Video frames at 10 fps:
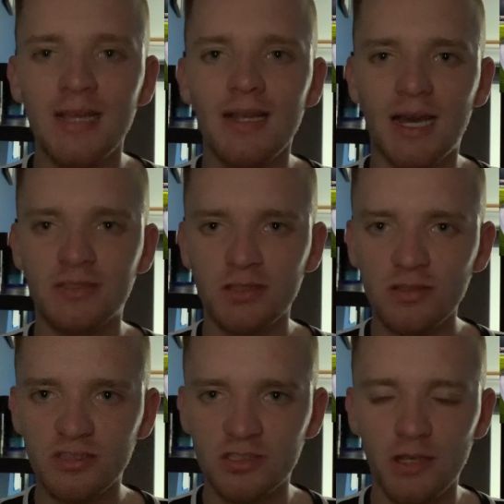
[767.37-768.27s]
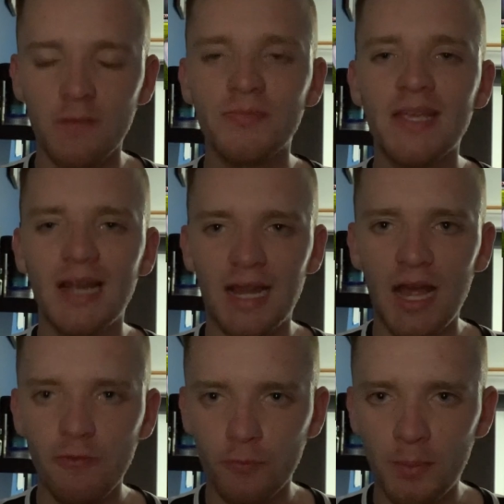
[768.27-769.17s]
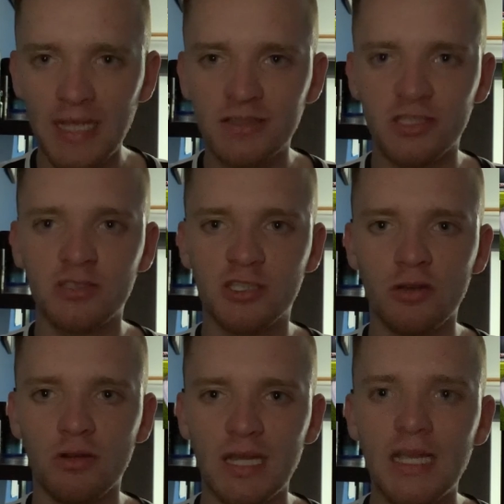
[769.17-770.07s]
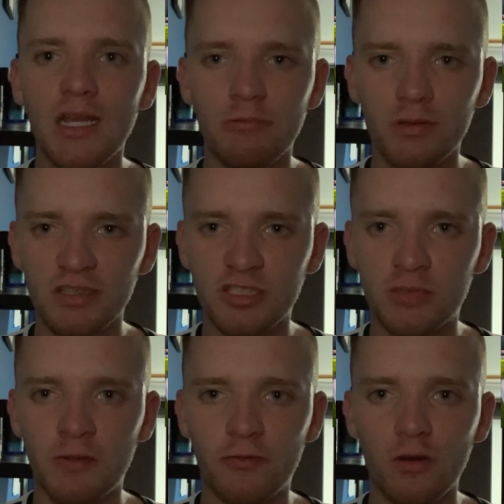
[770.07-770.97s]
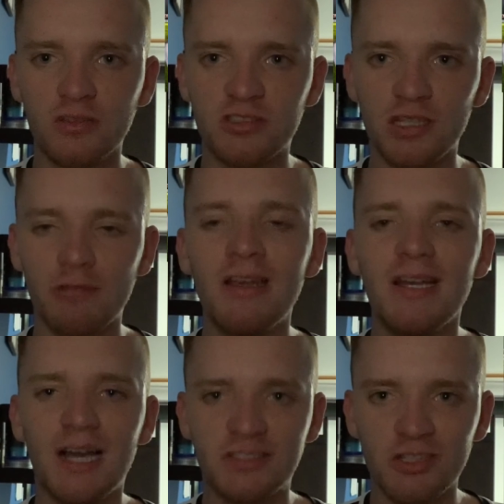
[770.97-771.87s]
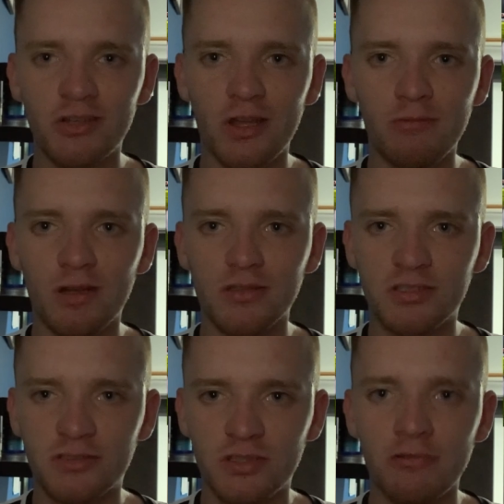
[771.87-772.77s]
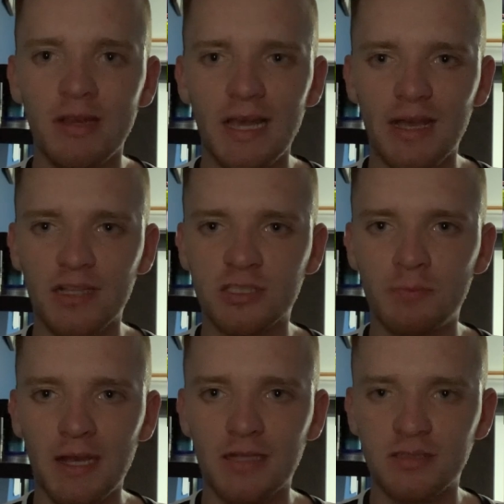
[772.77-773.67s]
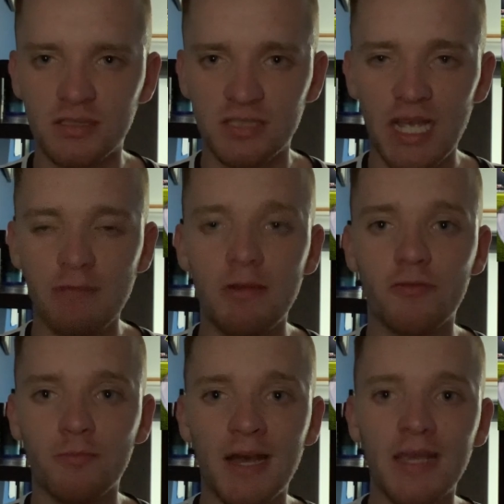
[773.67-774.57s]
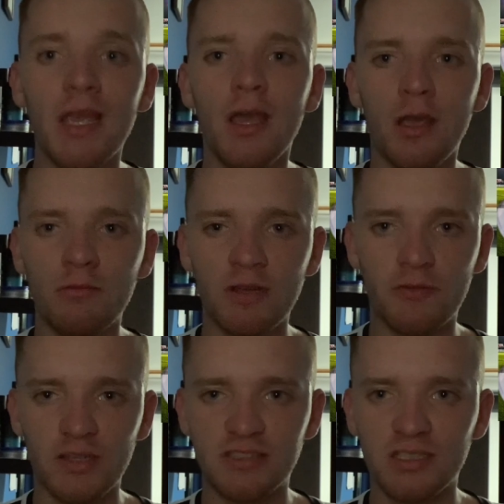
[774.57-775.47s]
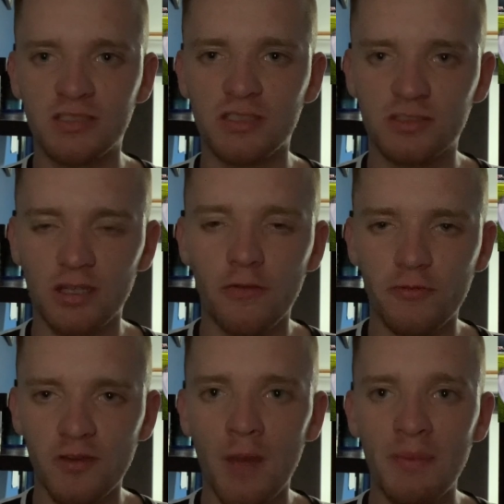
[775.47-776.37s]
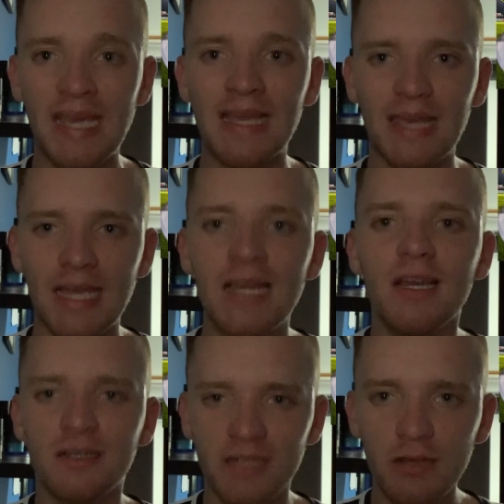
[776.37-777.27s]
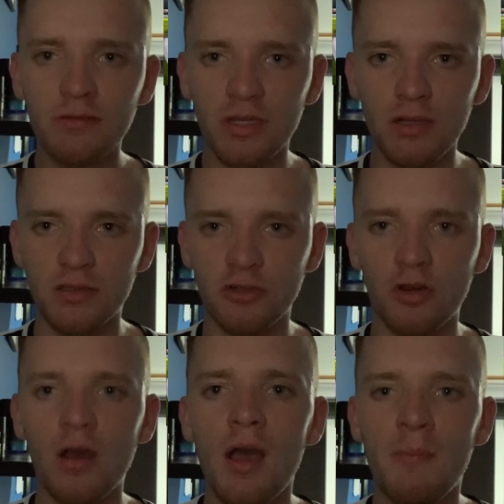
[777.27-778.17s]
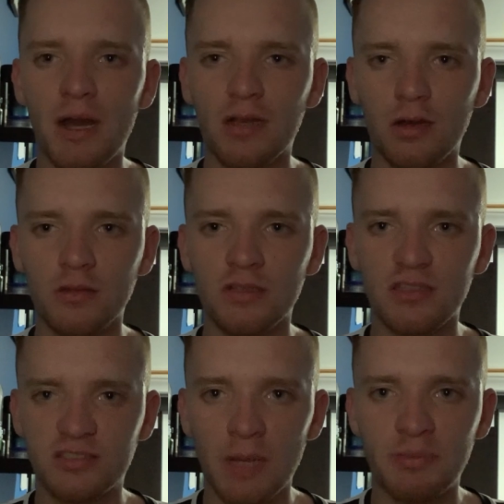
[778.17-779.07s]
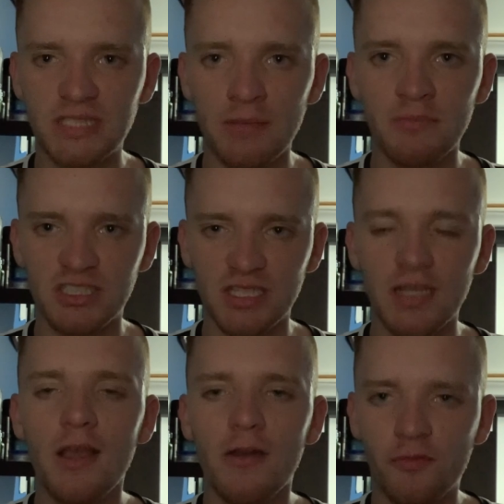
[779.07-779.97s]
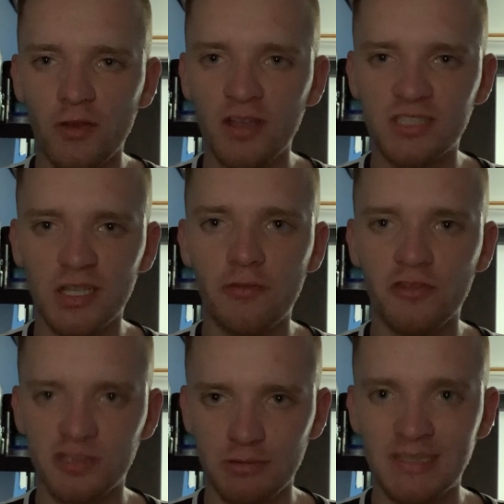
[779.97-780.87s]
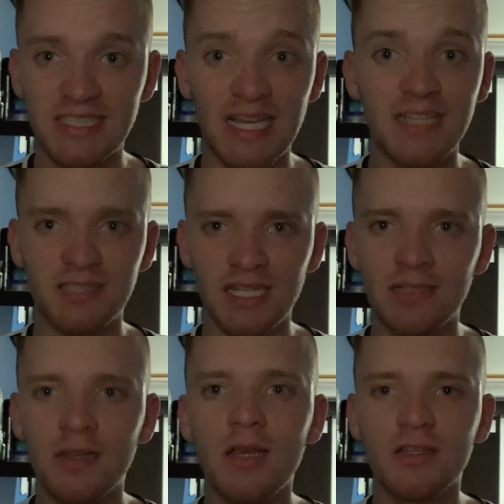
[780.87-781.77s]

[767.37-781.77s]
And also, I have been to Chorley once before, so I do know what to expect there, with my only visit so far being a 0-0 draw back on September the 30th, 2018.